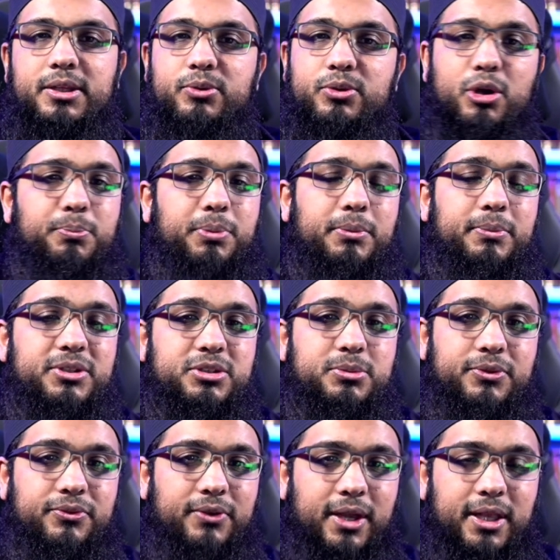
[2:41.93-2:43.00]
and they were not
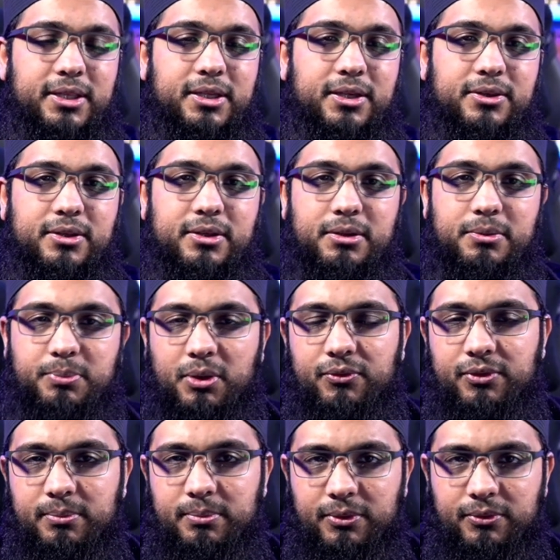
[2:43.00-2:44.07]
permissible for any other
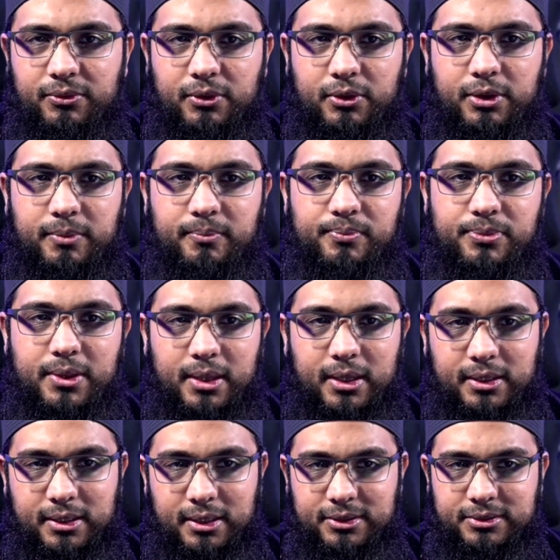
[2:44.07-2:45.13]
prophet before him
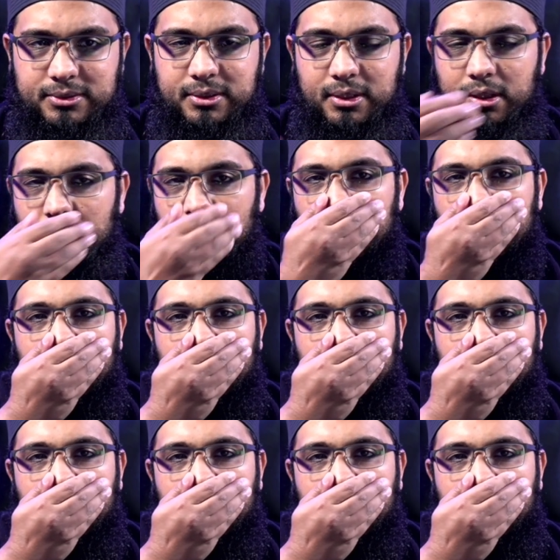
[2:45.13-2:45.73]
yes